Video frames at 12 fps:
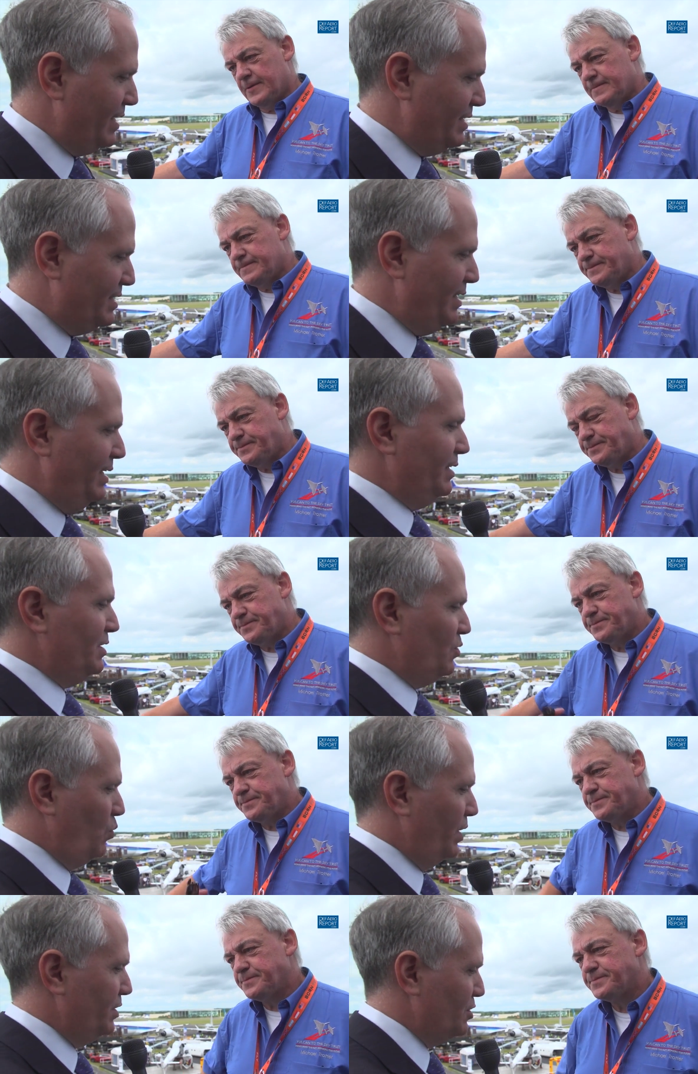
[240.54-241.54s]
Speaker 1: States seeing this
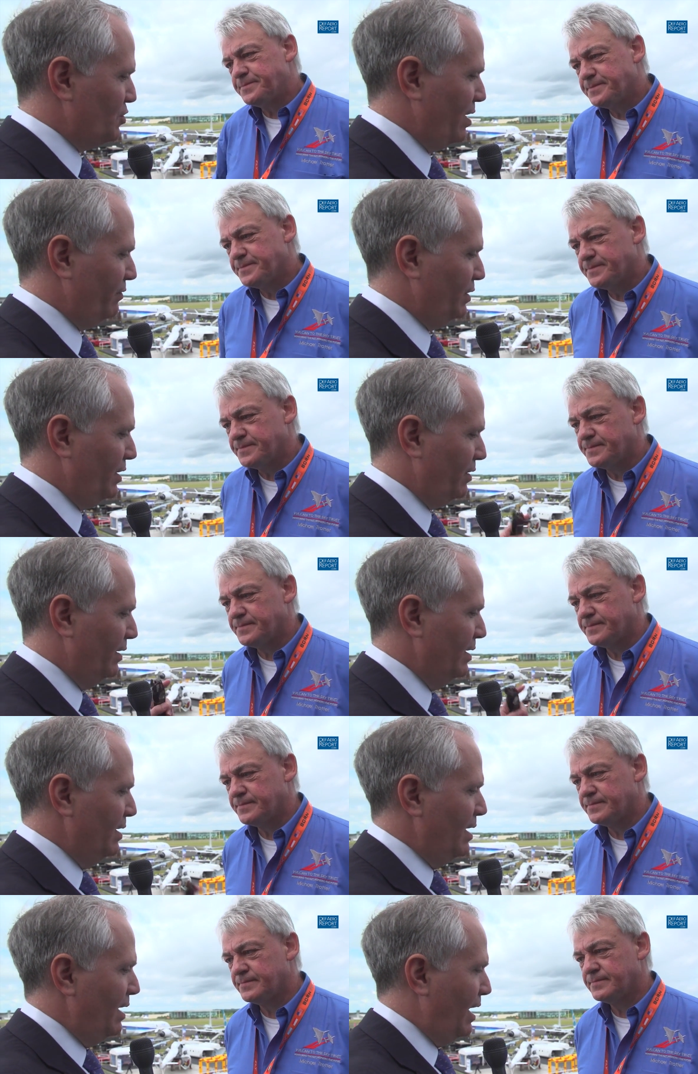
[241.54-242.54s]
and wanting to travel there,
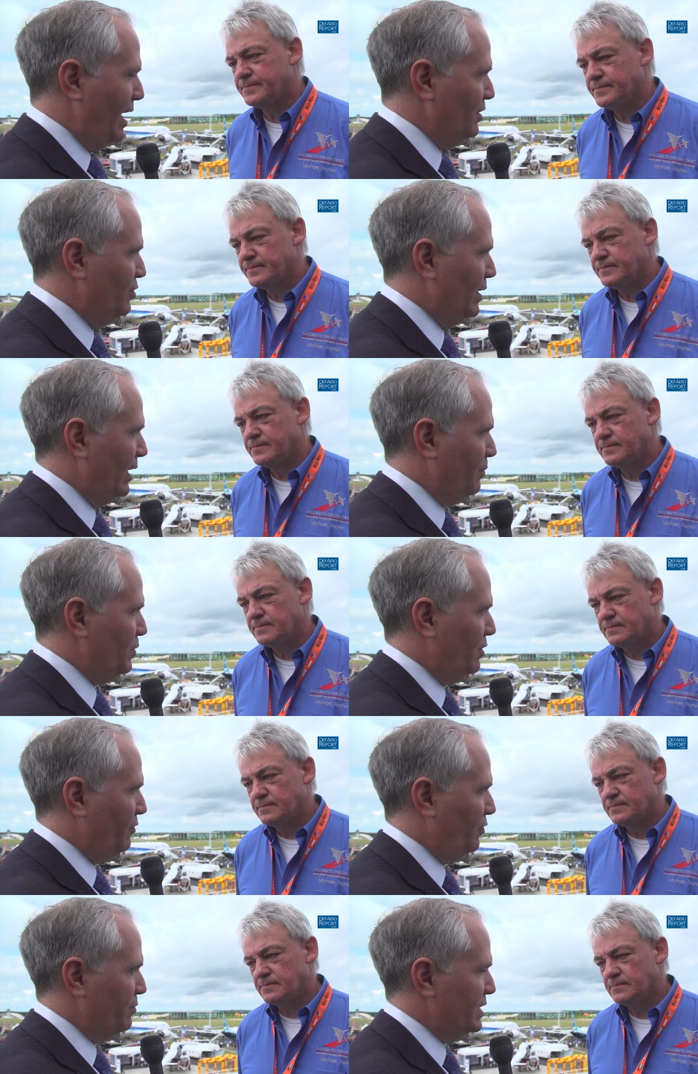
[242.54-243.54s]
how do you get up
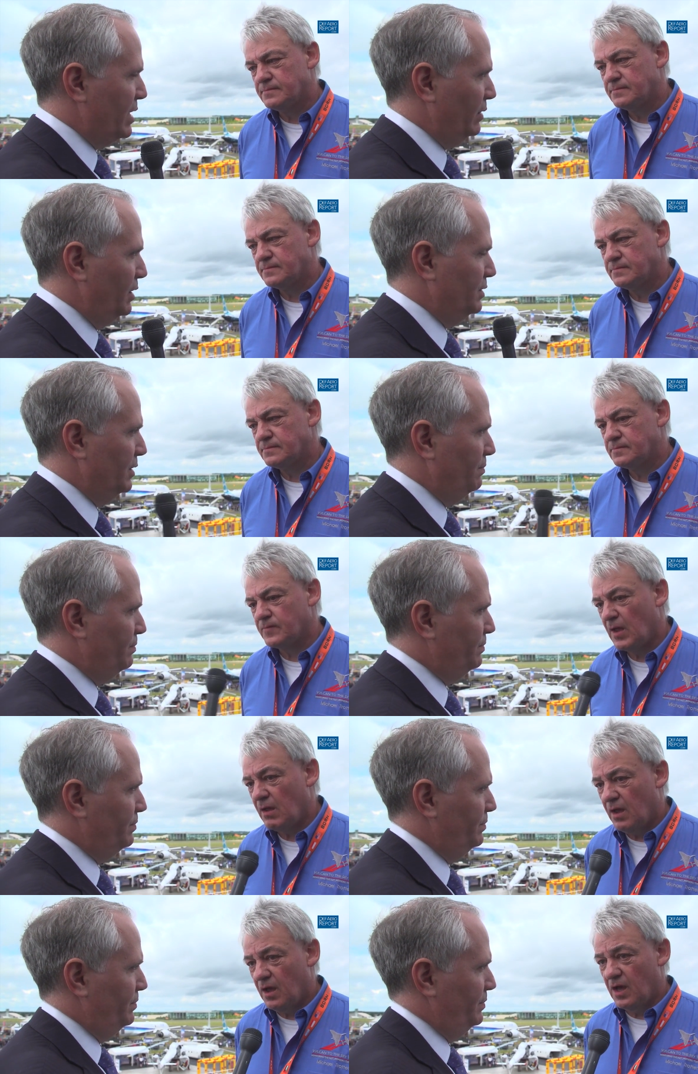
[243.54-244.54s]
there from, say, London?
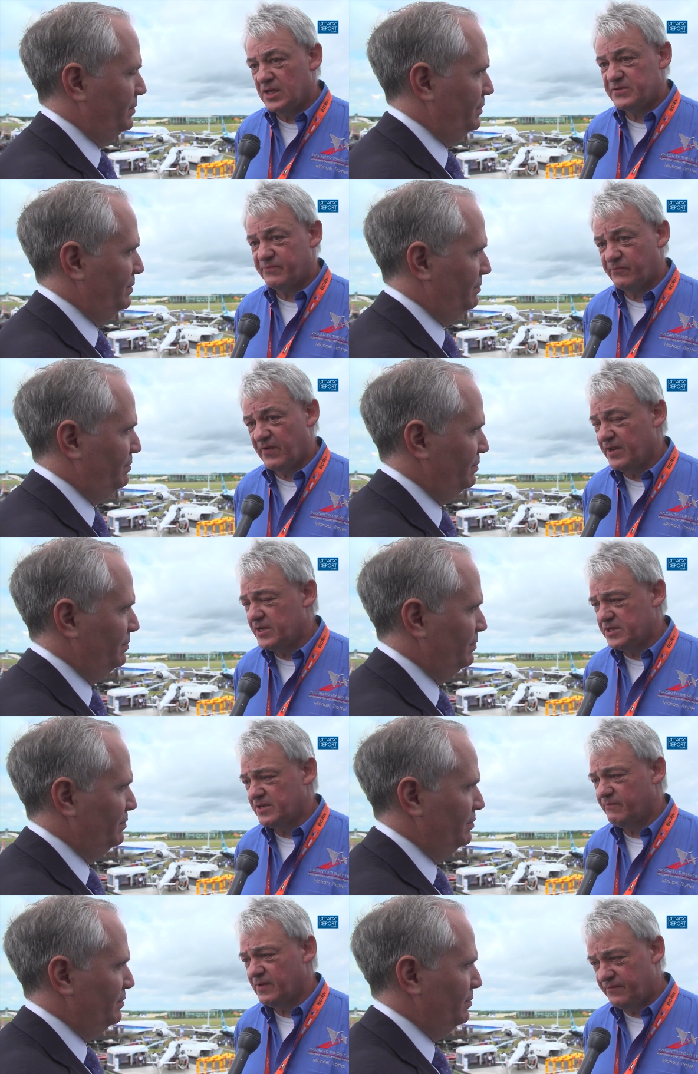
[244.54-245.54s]
Uh, it's
Speaker 2: very
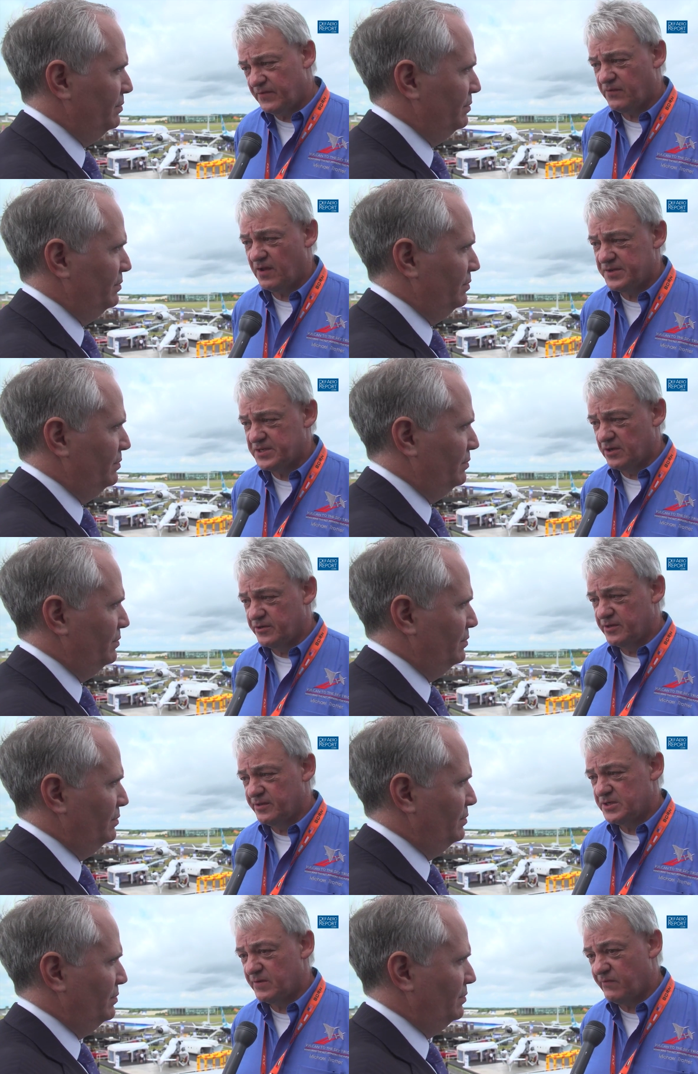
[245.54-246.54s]
easy if you fly into
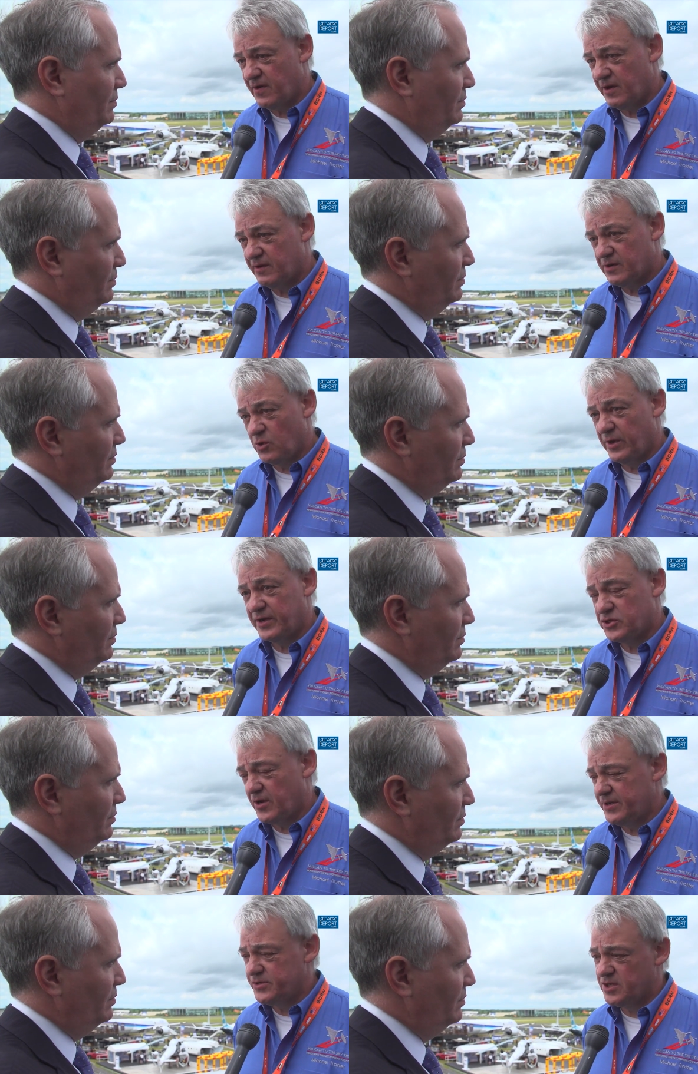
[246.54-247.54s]
London. There's a very quick
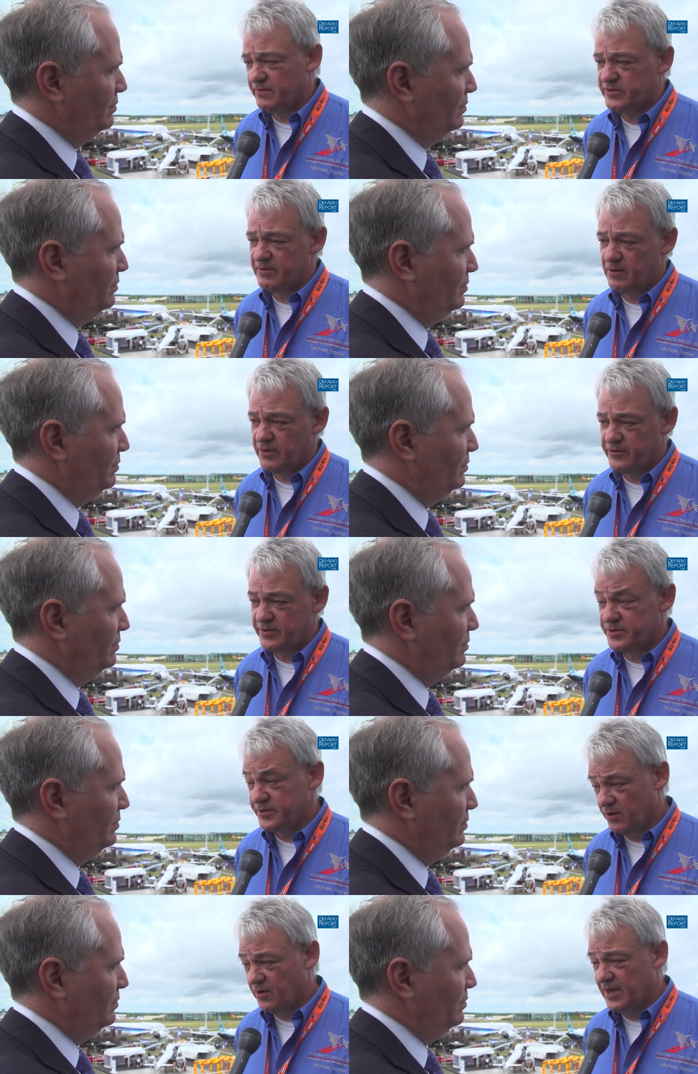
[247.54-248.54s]
train service in London
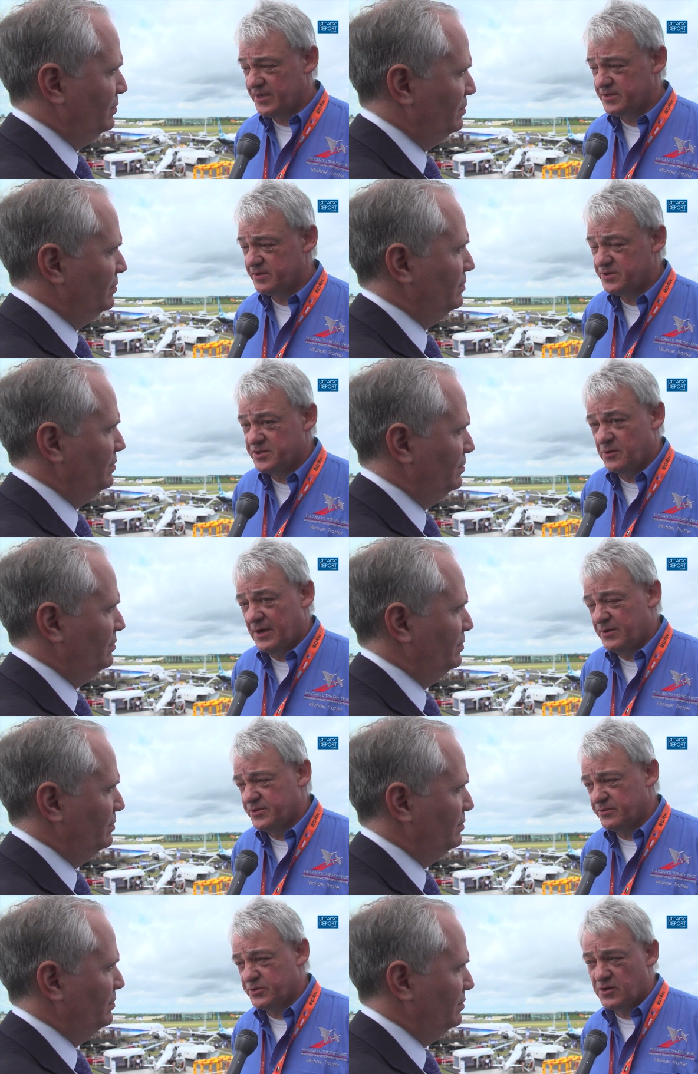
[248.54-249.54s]
to Doncaster. It's two
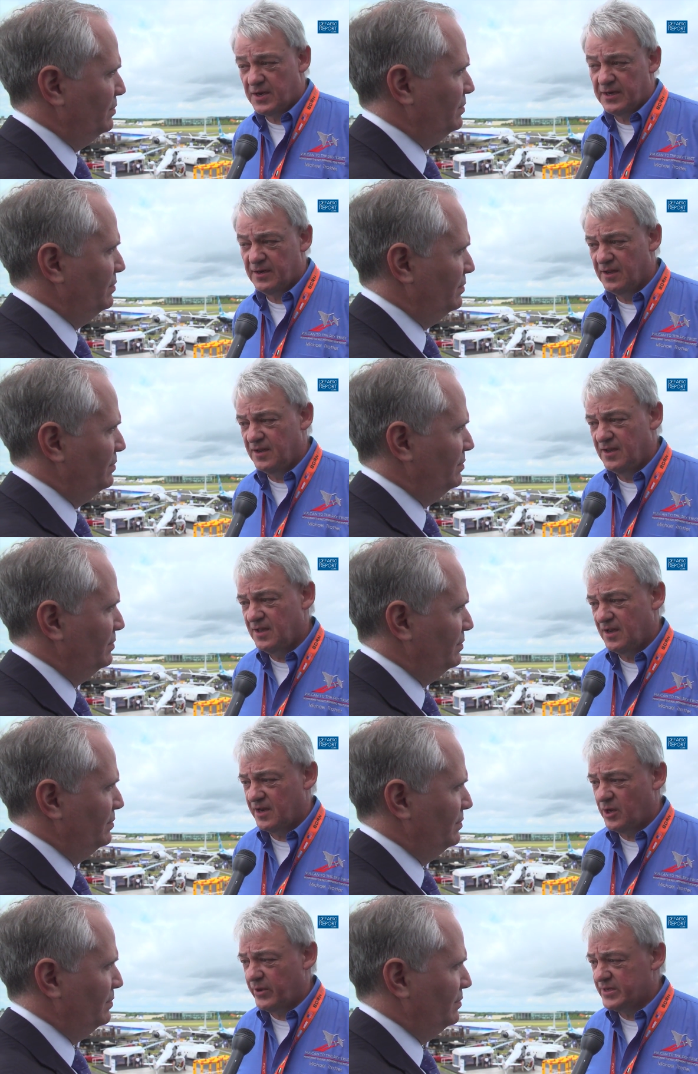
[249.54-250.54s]
hours on the train
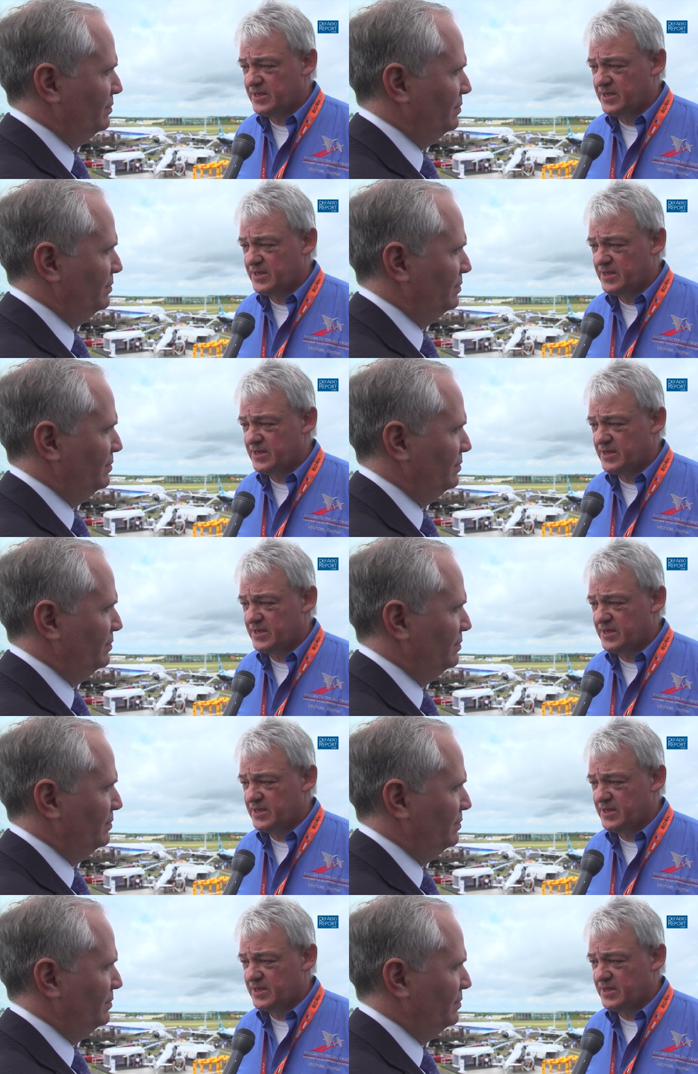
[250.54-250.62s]
and a quick